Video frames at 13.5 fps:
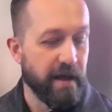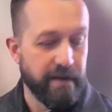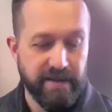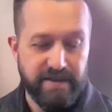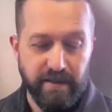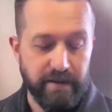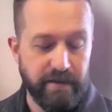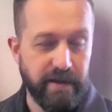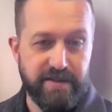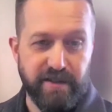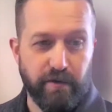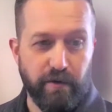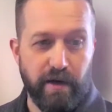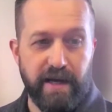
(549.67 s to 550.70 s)
and that's
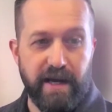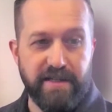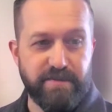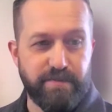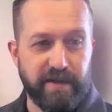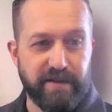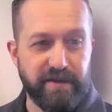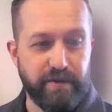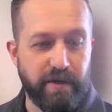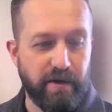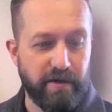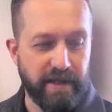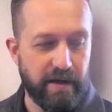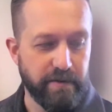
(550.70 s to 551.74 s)
a great aspect you
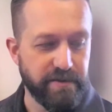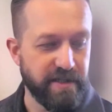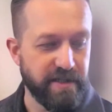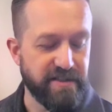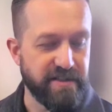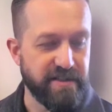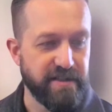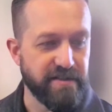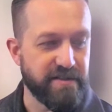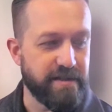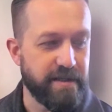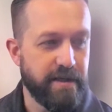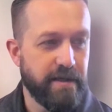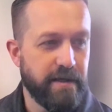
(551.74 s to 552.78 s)
called out, Jason, is